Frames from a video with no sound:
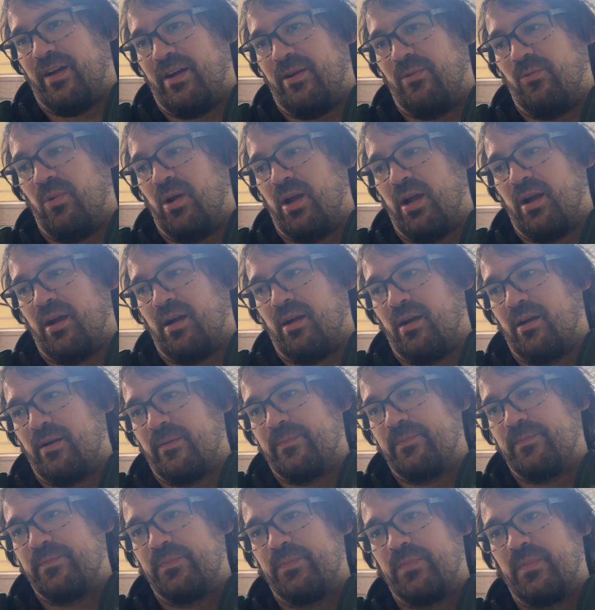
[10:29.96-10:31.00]
where
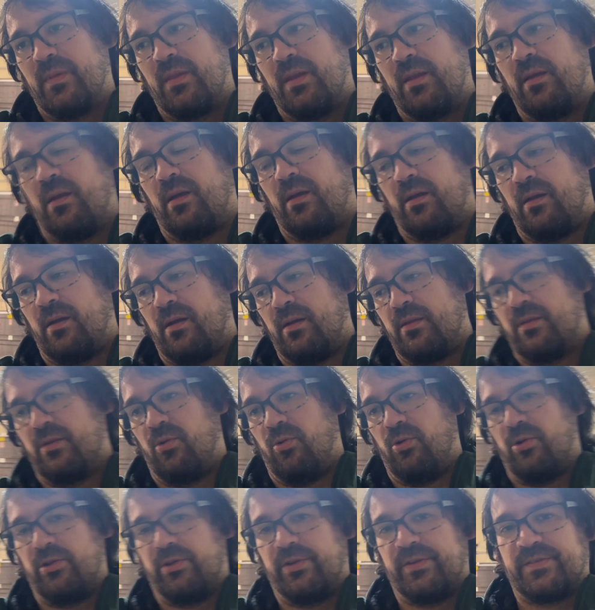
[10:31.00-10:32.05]
the
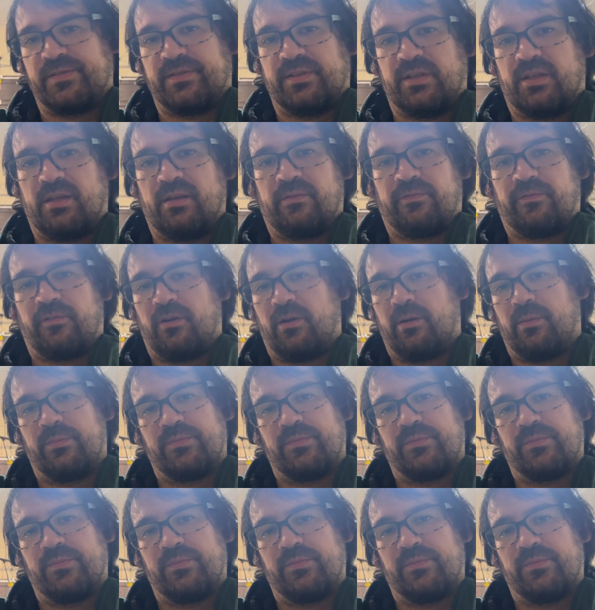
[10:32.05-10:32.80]
oil is leaking from.